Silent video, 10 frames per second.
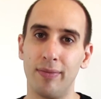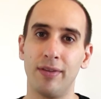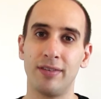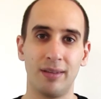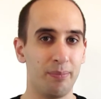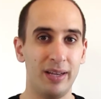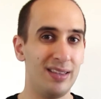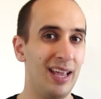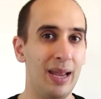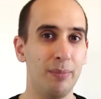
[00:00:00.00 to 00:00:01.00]
If there's a big
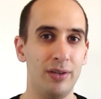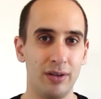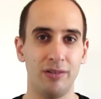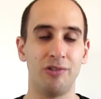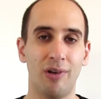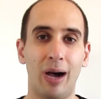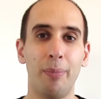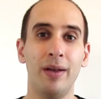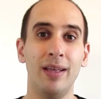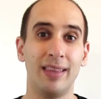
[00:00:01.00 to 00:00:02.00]
name that you can drop,